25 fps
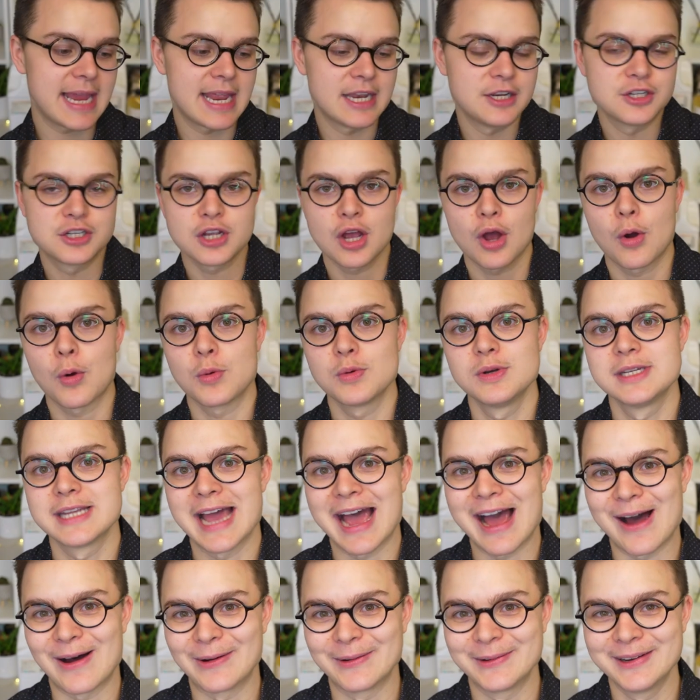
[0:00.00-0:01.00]
and tone
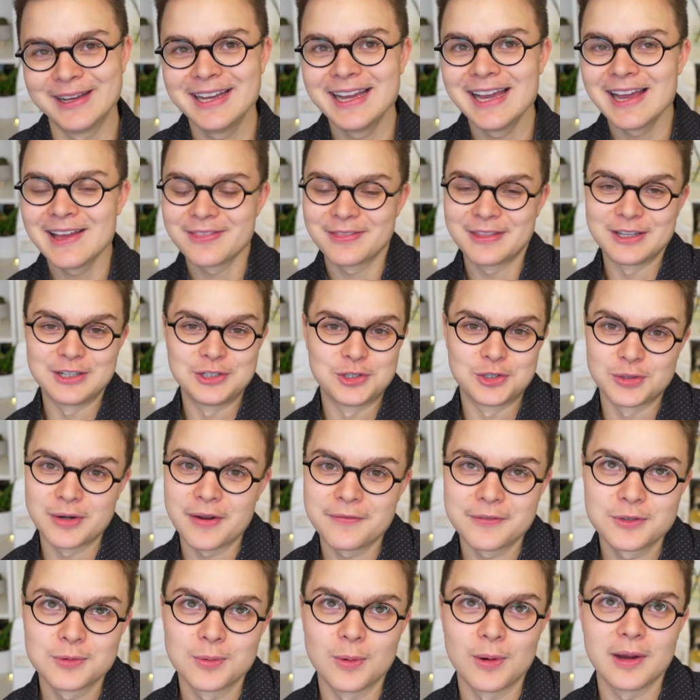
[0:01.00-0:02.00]
down the
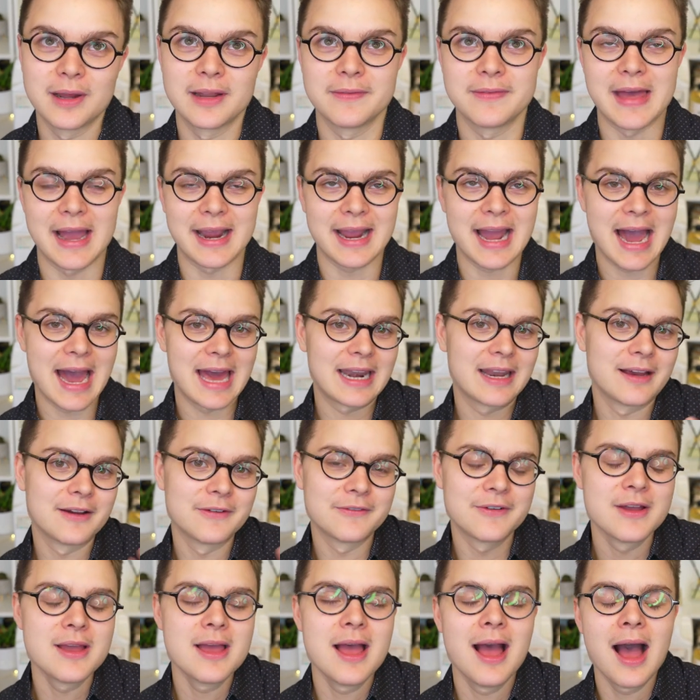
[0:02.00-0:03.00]
driftwood, that kind
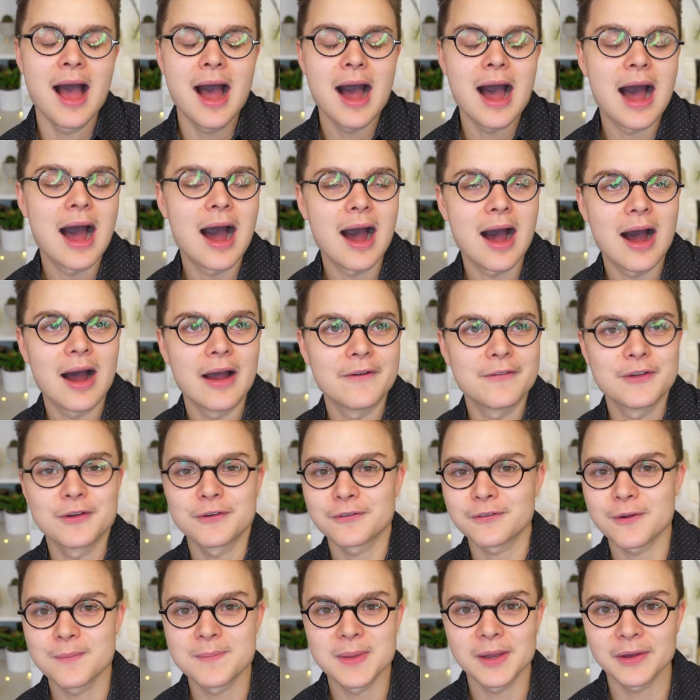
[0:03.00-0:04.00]
of, uh, if you're
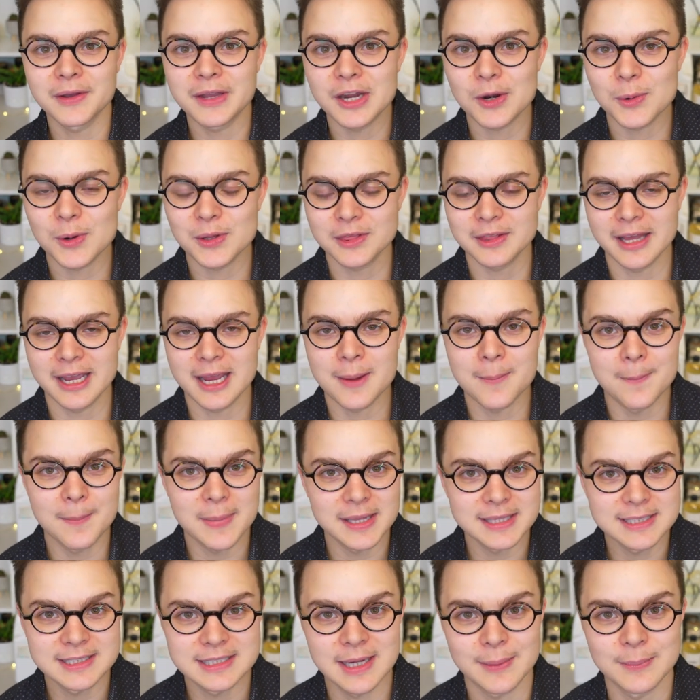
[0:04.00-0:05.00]
familiar with like
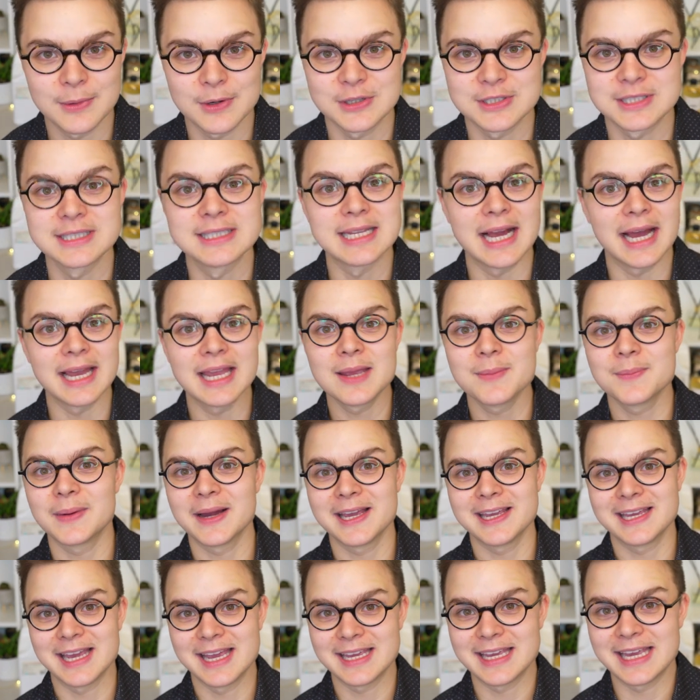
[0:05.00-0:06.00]
Midsummer's Night by
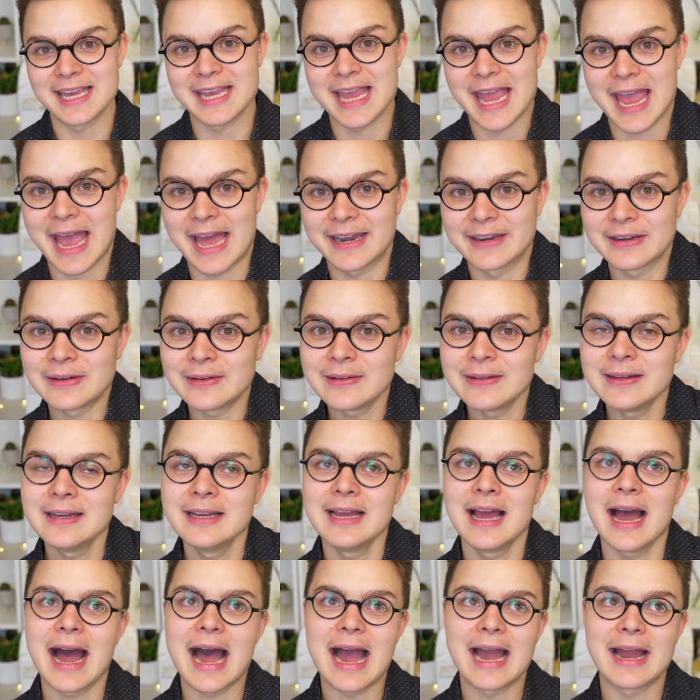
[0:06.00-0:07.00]
Yankee Candle,
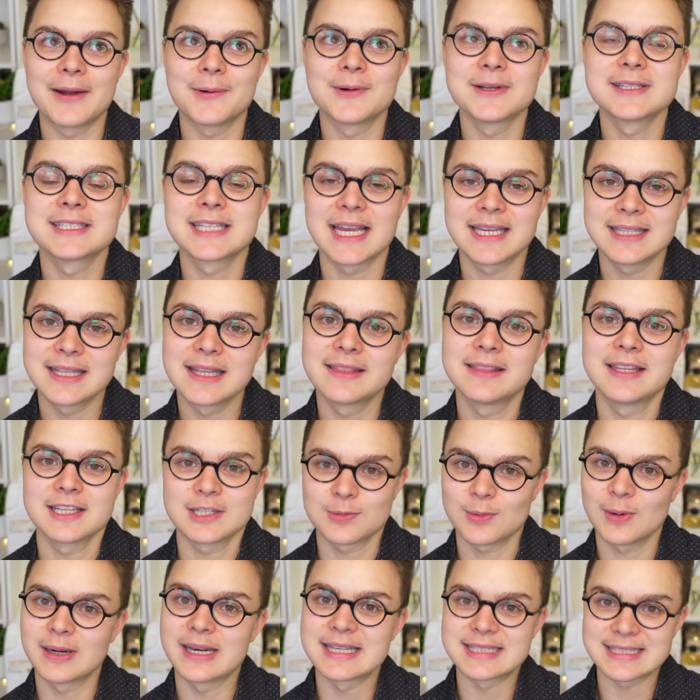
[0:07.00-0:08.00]
I would say that
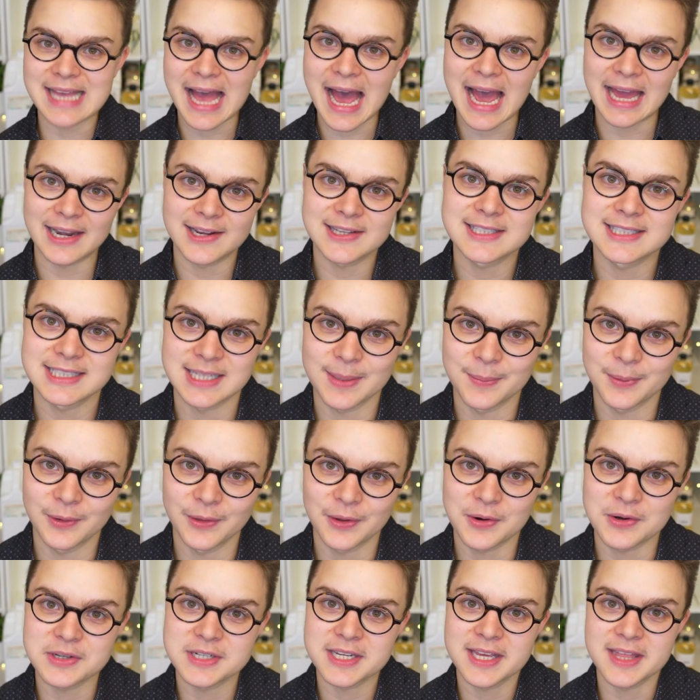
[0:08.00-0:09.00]
this one is kind of
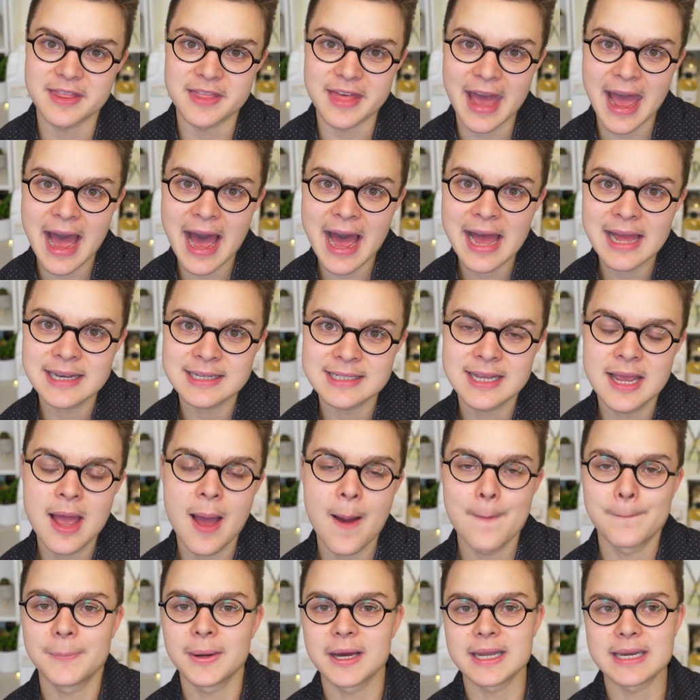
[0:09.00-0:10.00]
similar to that,
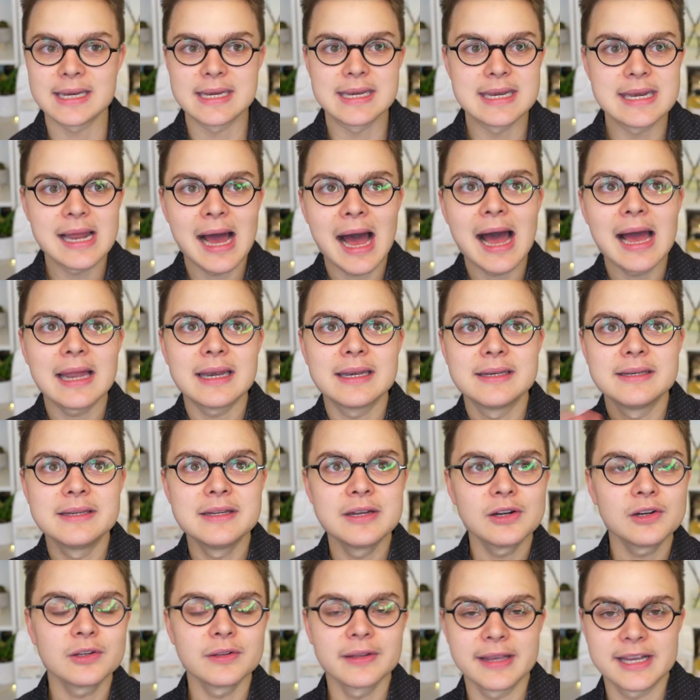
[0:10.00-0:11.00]
but not
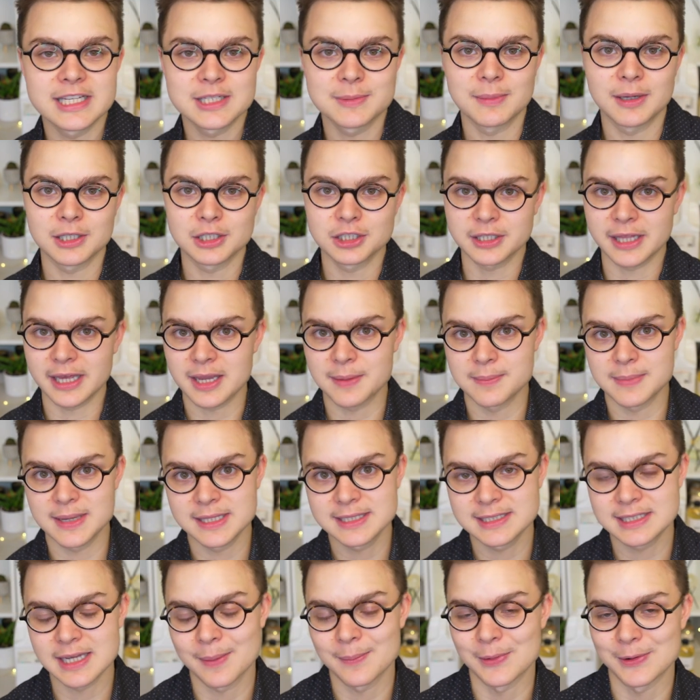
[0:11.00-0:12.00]
nearly as much like
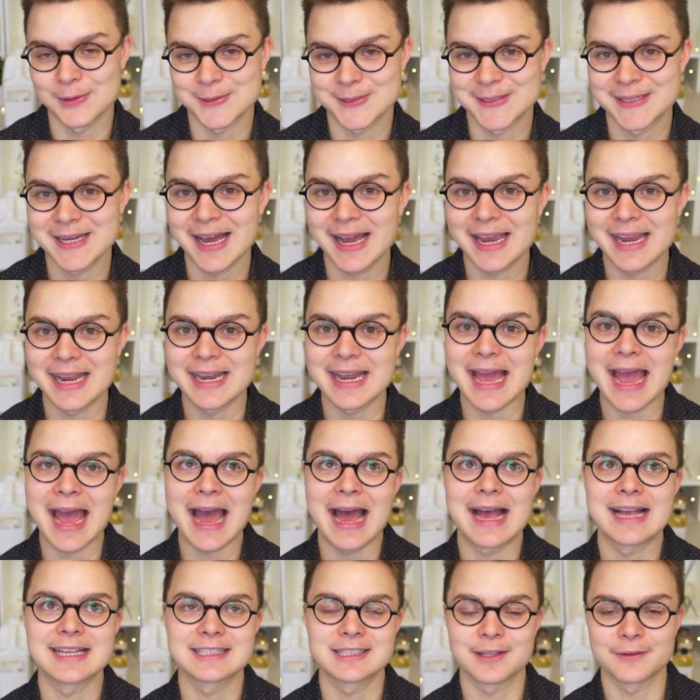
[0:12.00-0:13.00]
Midsummer's Night
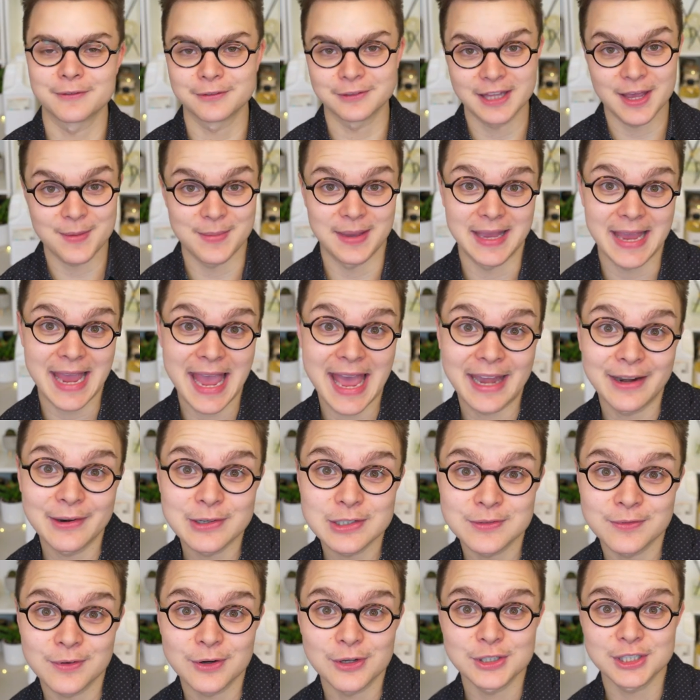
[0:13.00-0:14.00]
as the Flaming
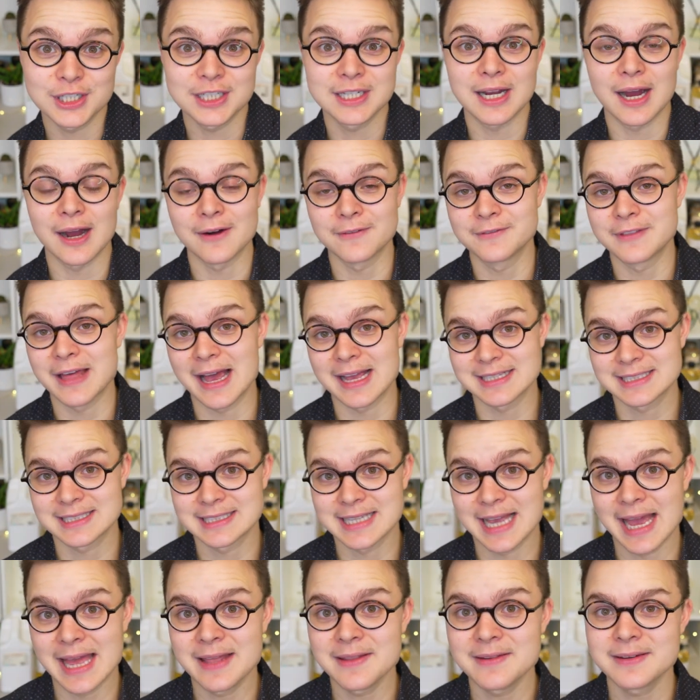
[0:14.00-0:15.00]
Candles version of that
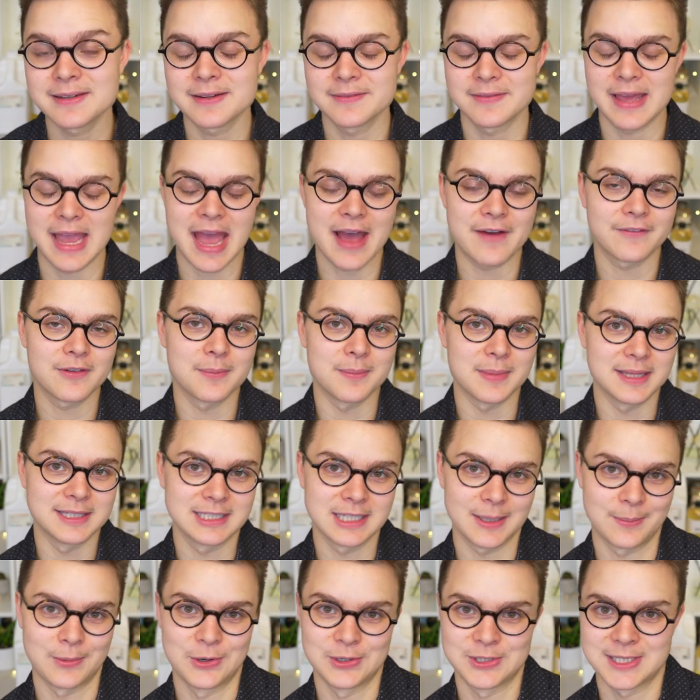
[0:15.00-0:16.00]
scent. They have a
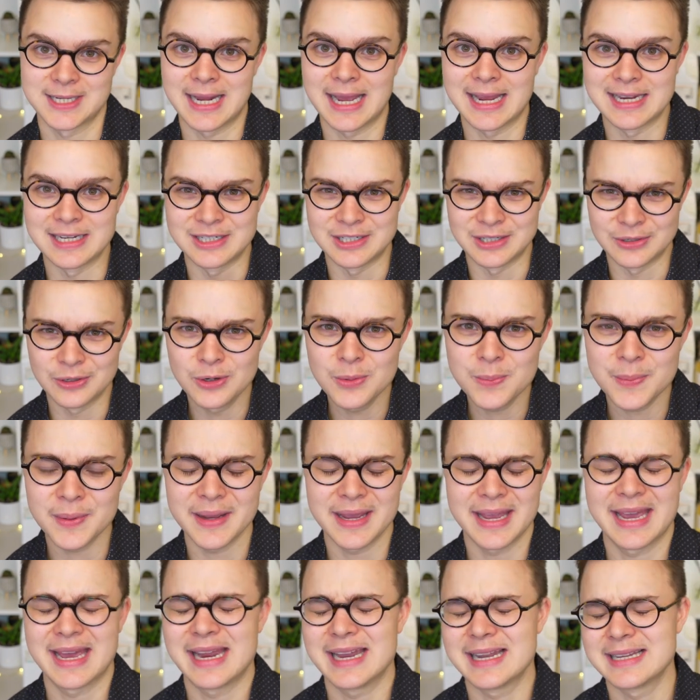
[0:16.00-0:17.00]
Midsummer's Night dupe
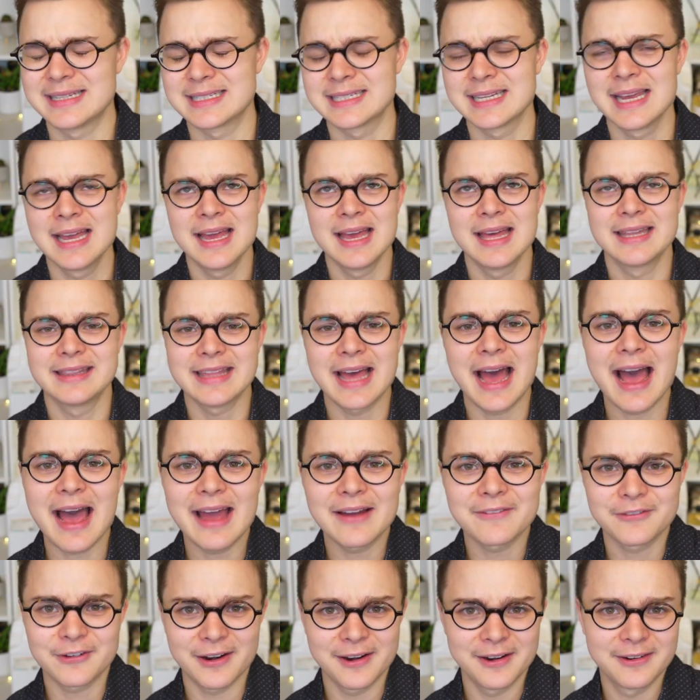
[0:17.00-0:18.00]
and that
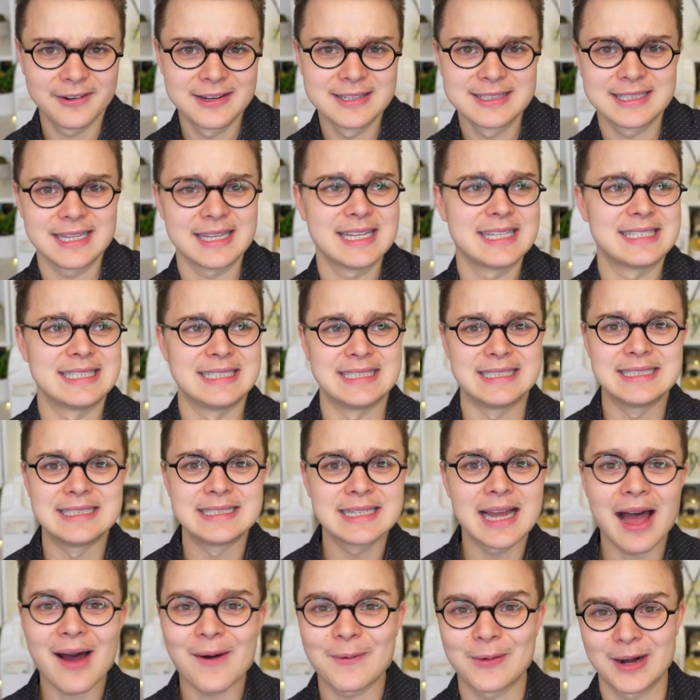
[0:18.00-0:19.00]
fragrance fragrance is
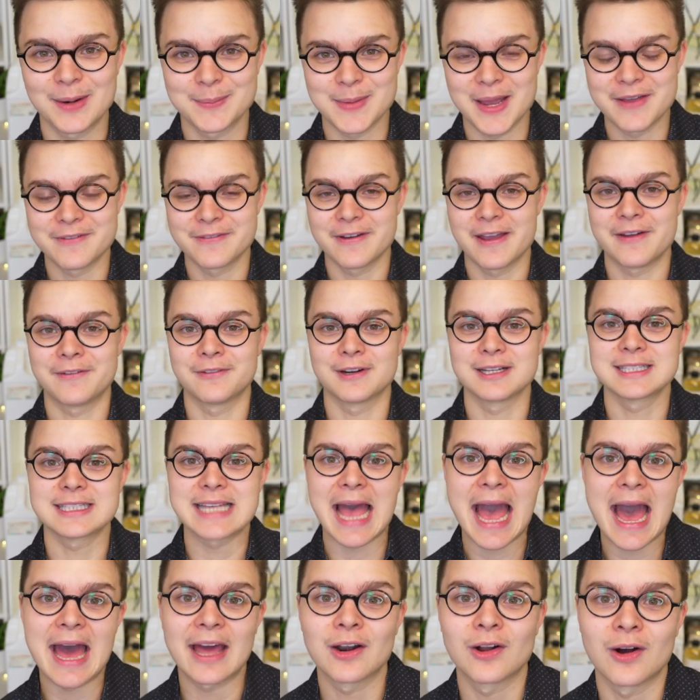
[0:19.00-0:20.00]
not one of my favorites
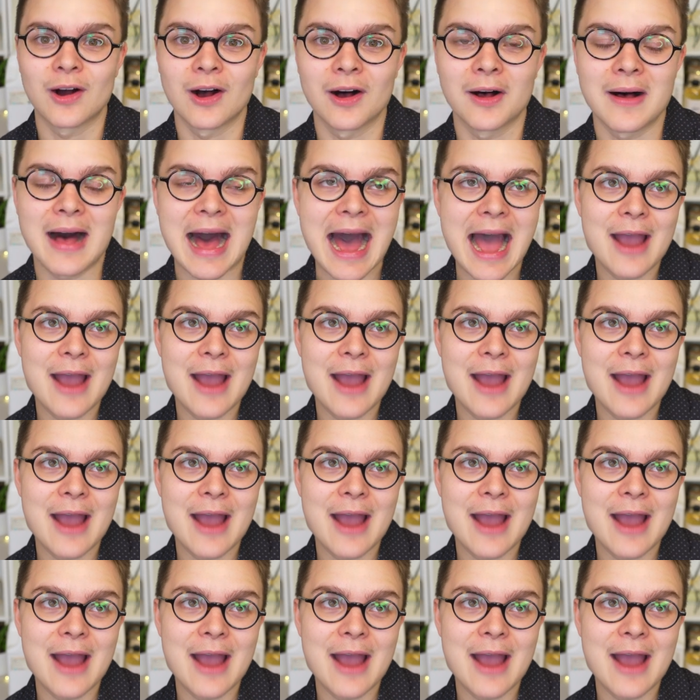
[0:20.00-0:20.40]
at all.